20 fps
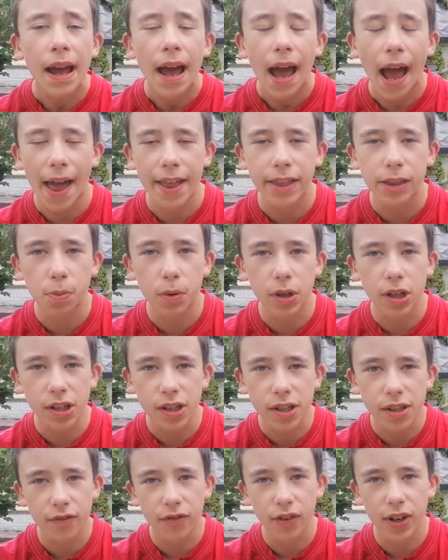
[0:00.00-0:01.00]
and
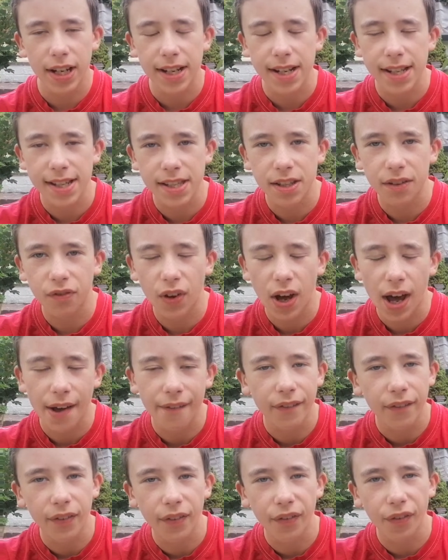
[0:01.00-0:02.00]
wouldn't really
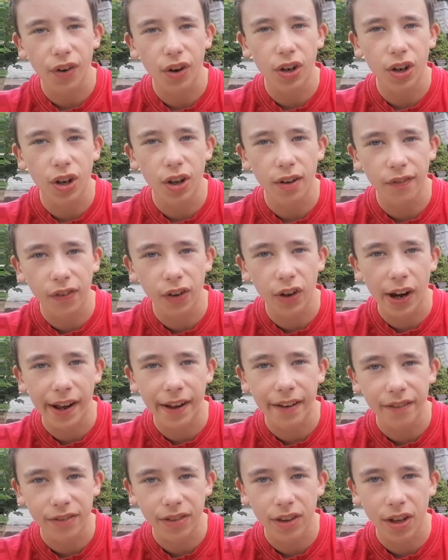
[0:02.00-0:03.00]
survive for
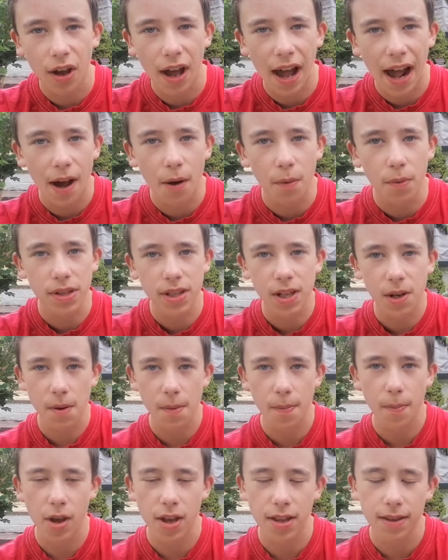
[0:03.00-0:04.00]
like the hours that we're
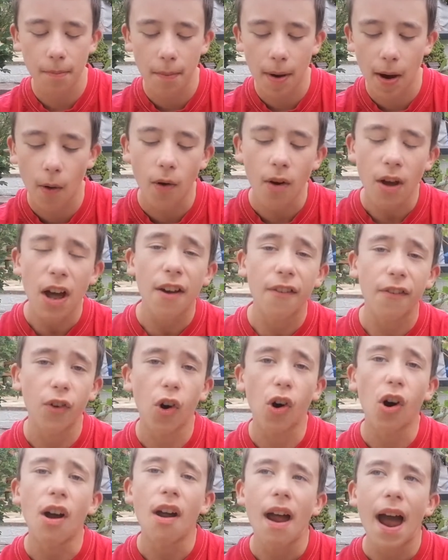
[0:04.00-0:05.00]
putting them out
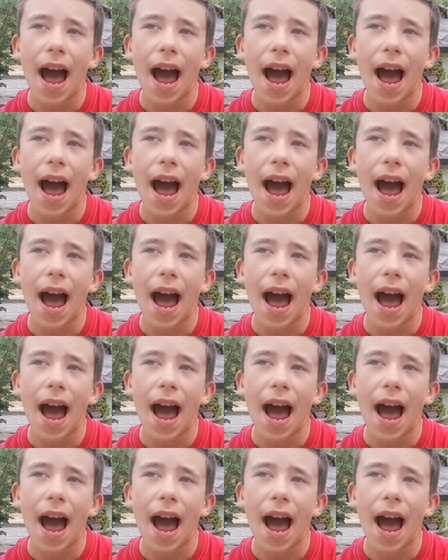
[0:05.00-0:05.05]
for.